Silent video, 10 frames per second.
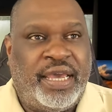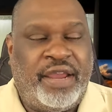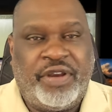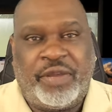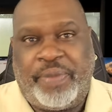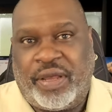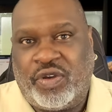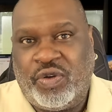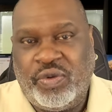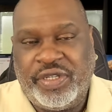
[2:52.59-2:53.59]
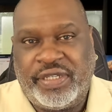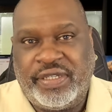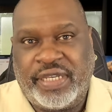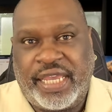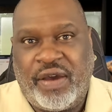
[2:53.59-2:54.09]
Eric
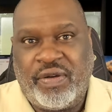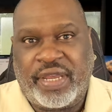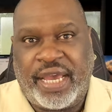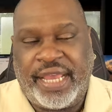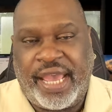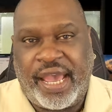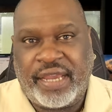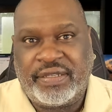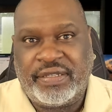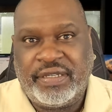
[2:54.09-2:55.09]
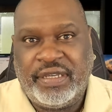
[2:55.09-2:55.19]
Balkunas's account got hacked.